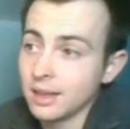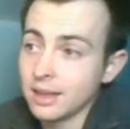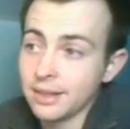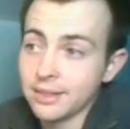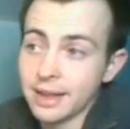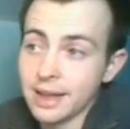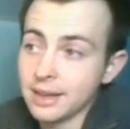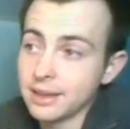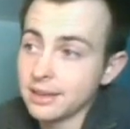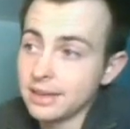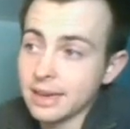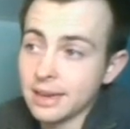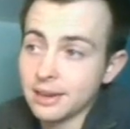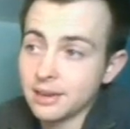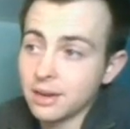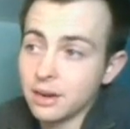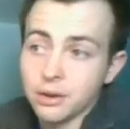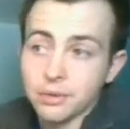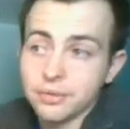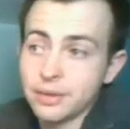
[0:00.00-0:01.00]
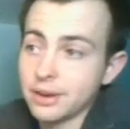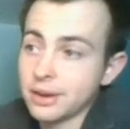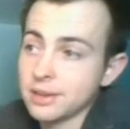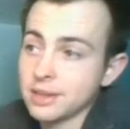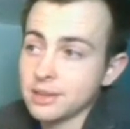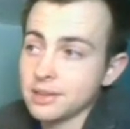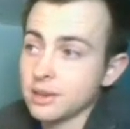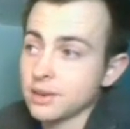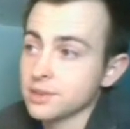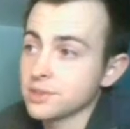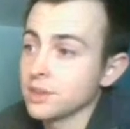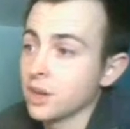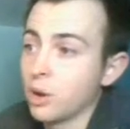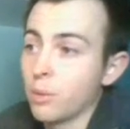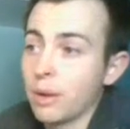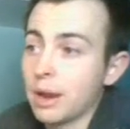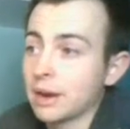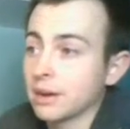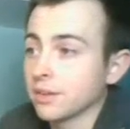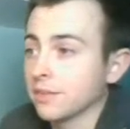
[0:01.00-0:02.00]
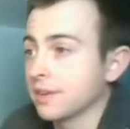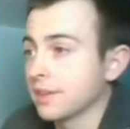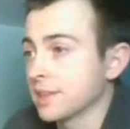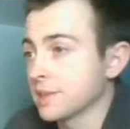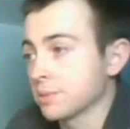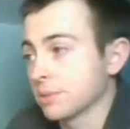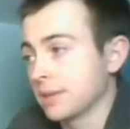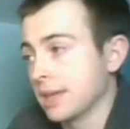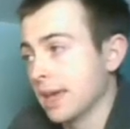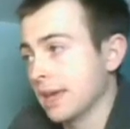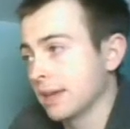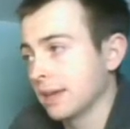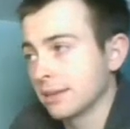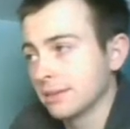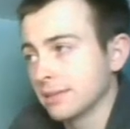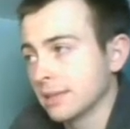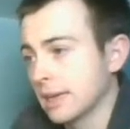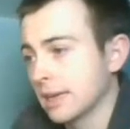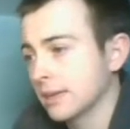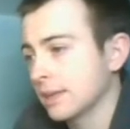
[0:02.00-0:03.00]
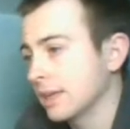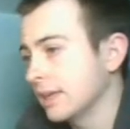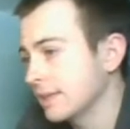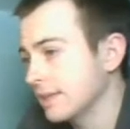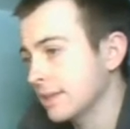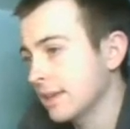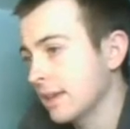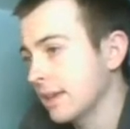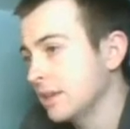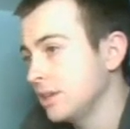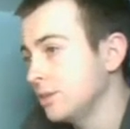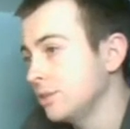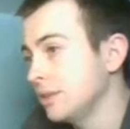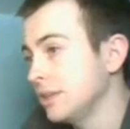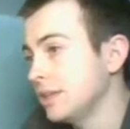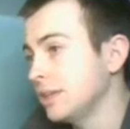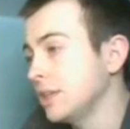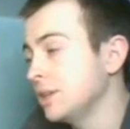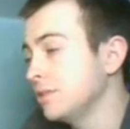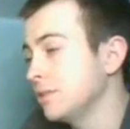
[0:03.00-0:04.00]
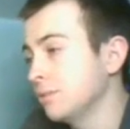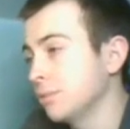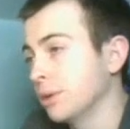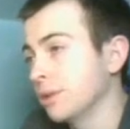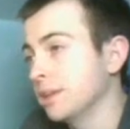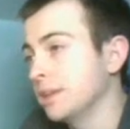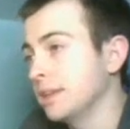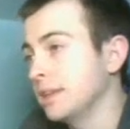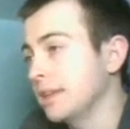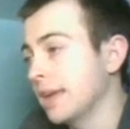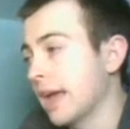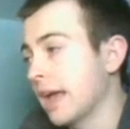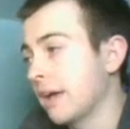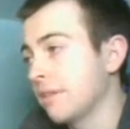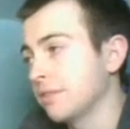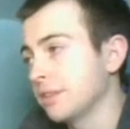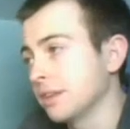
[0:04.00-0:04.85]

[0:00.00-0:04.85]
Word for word: that, yeah, no, there's no way you're defending this with Cannon. You really need to have